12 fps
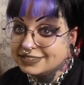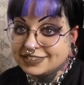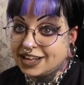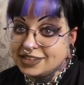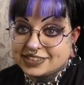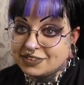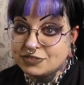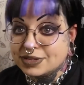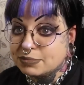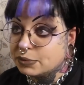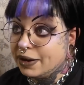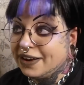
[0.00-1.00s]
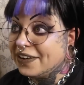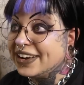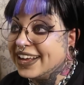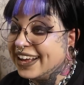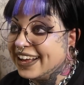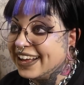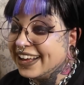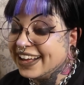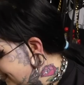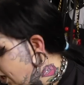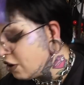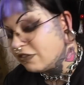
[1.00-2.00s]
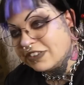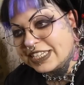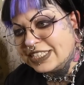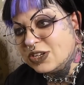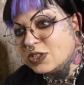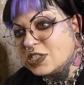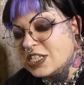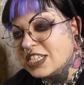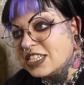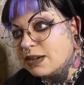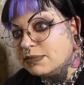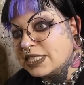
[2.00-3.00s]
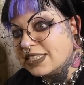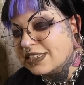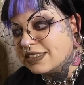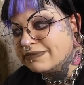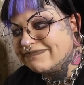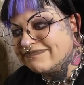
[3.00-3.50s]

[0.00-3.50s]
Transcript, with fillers: I'll definitely be wearing it. Hopefully not to the dumpster.